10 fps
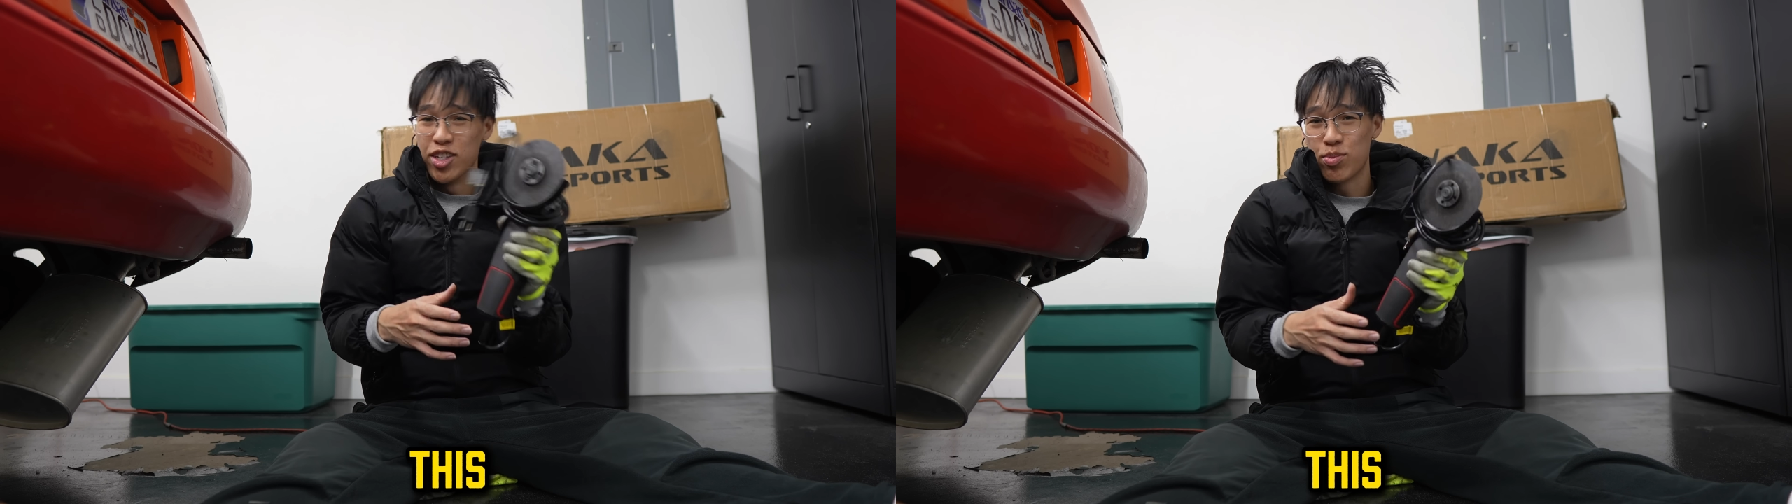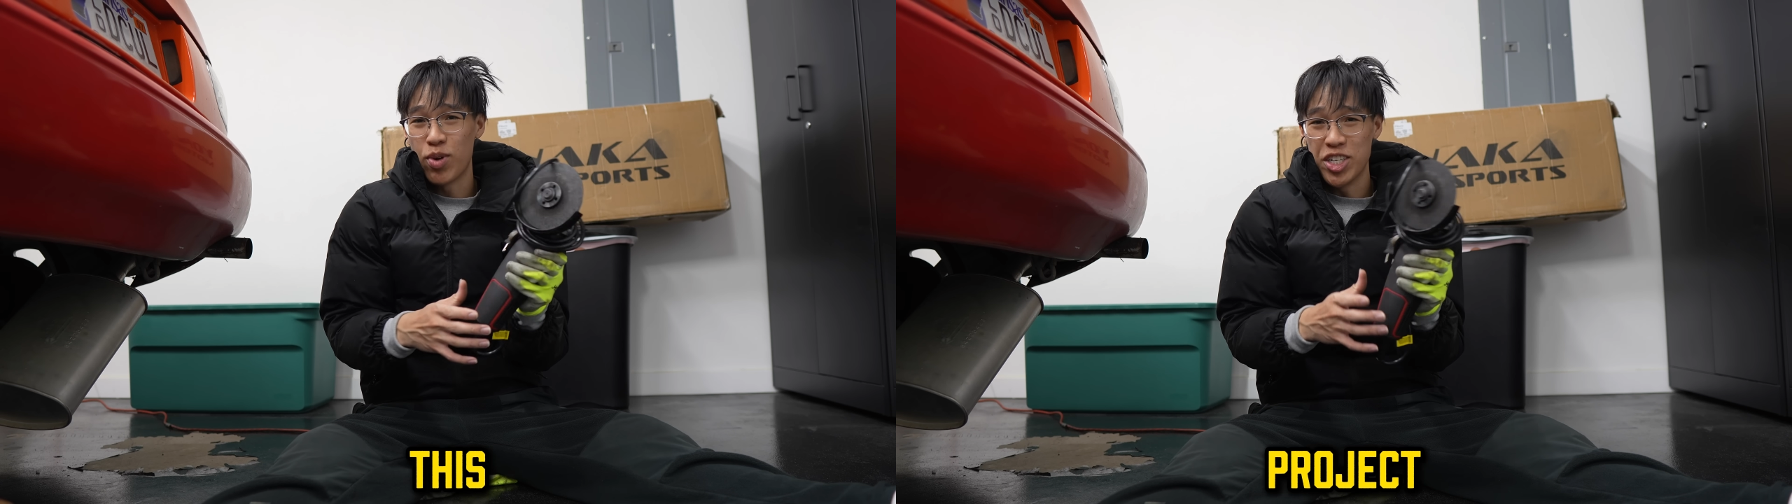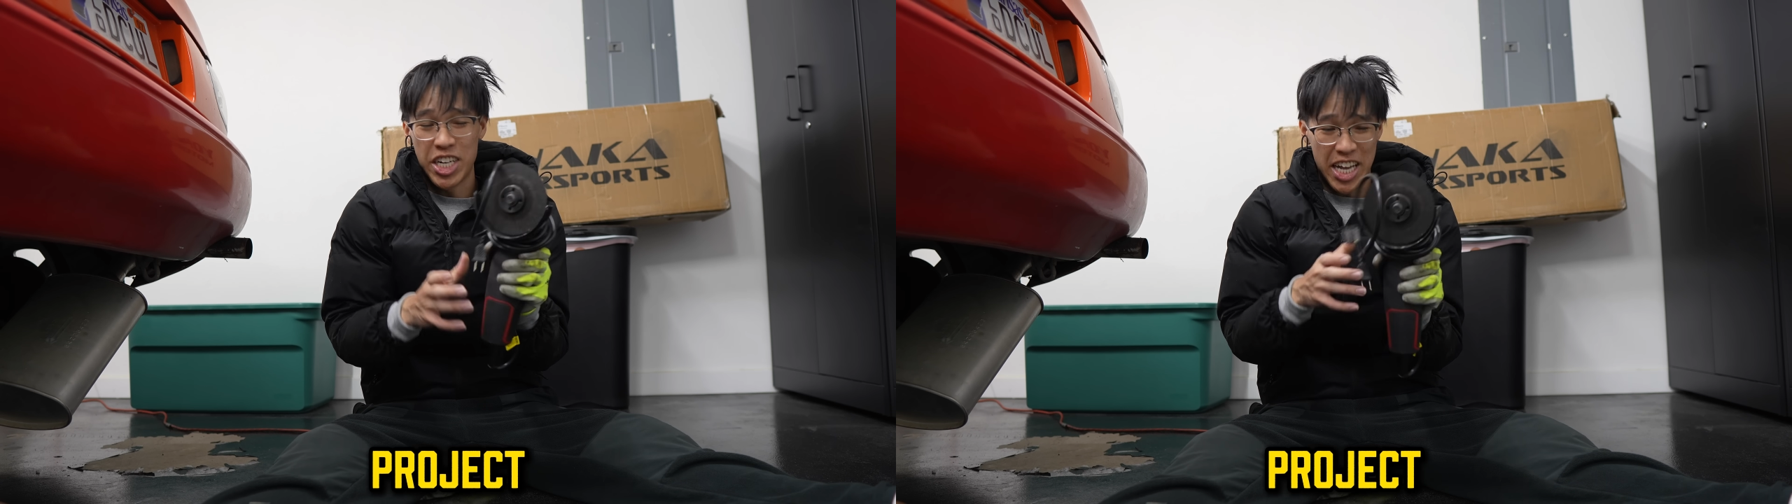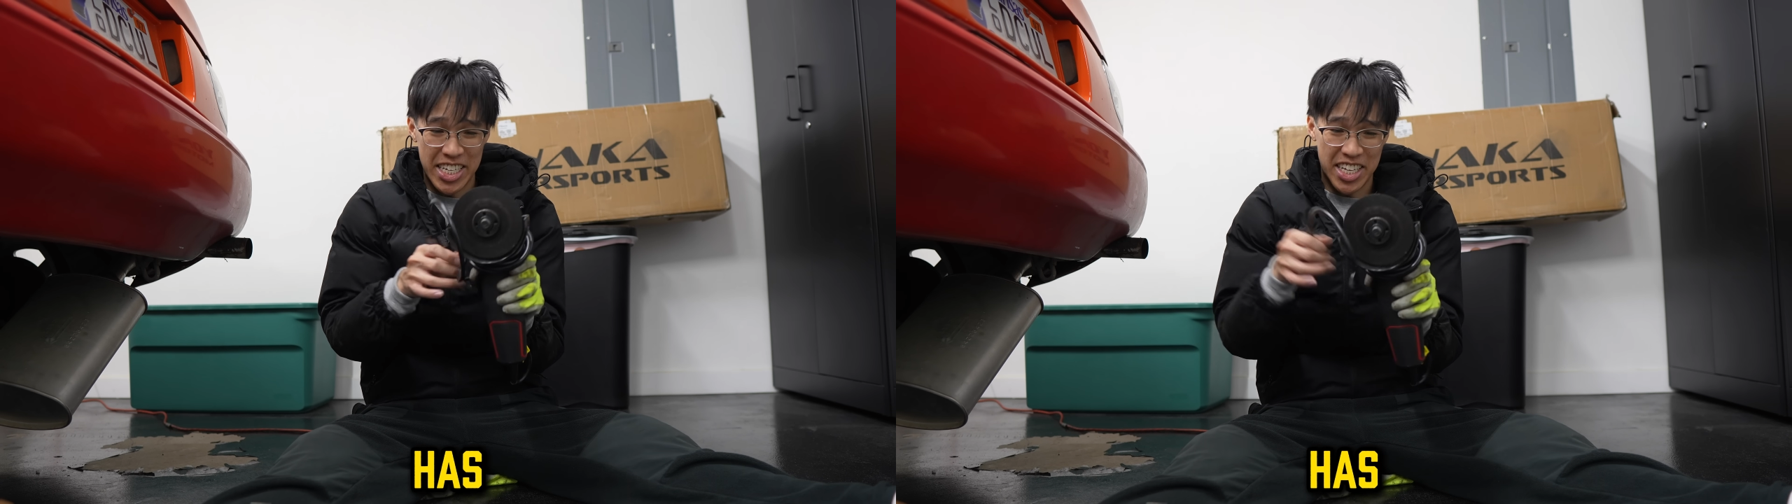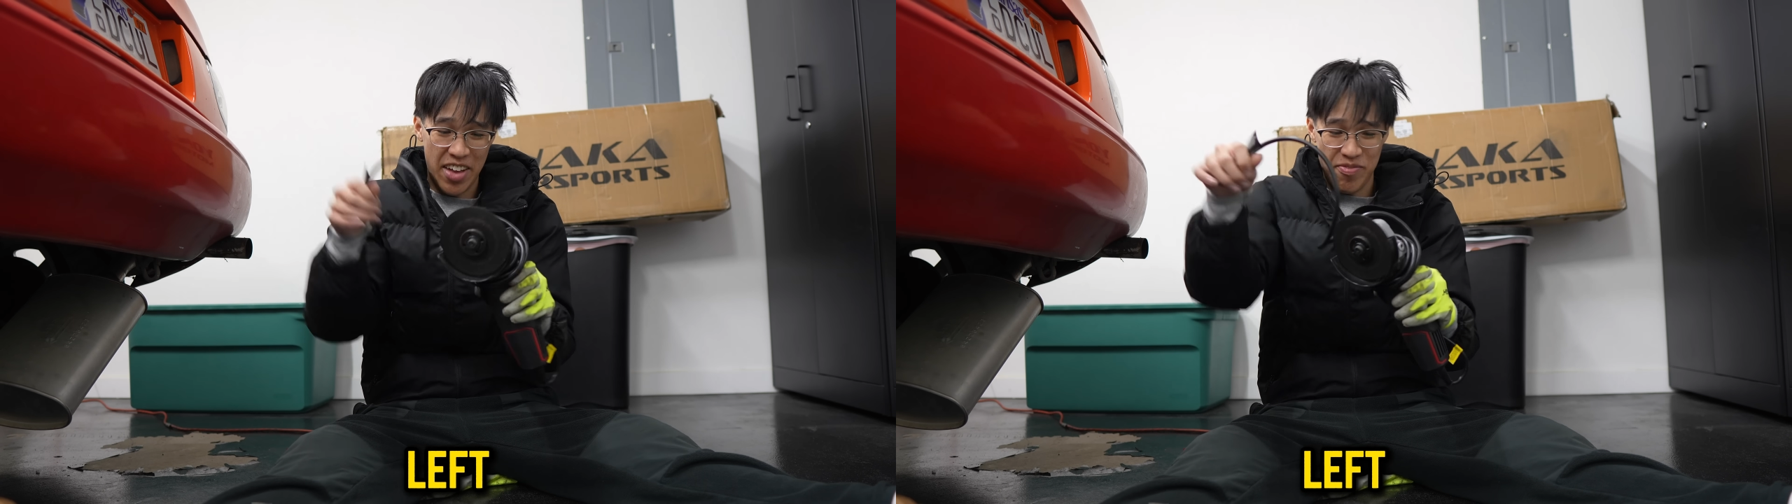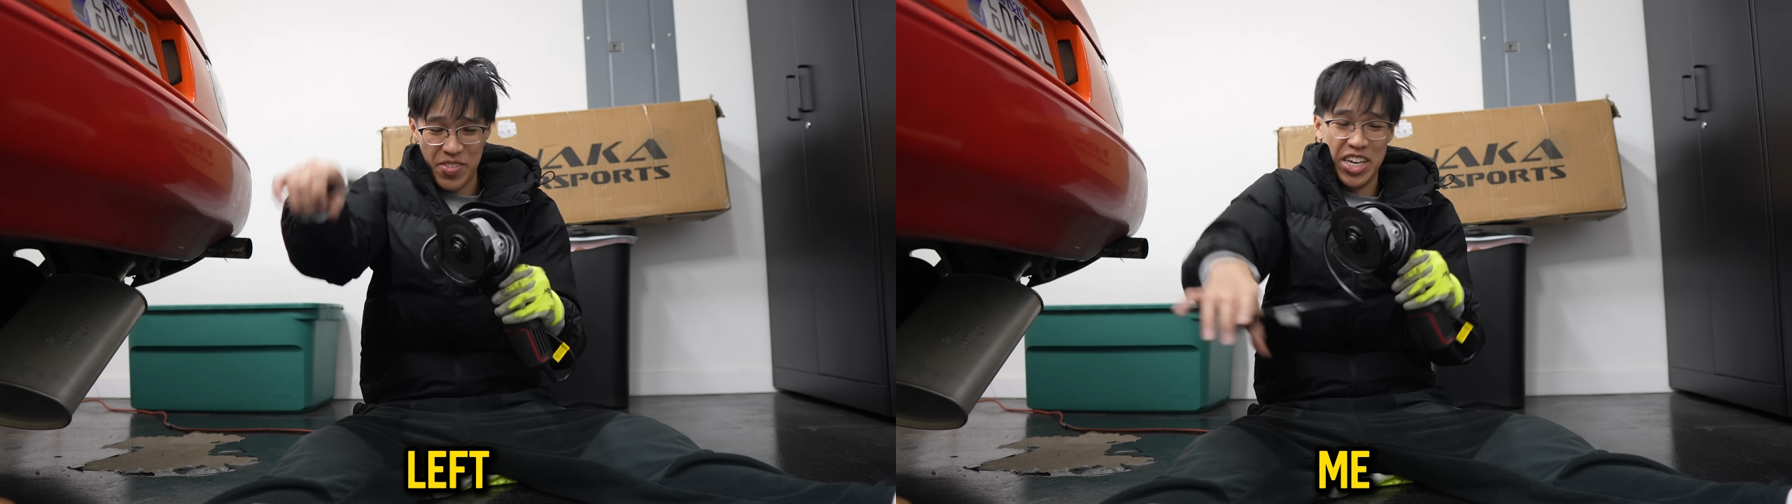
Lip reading: This project has left me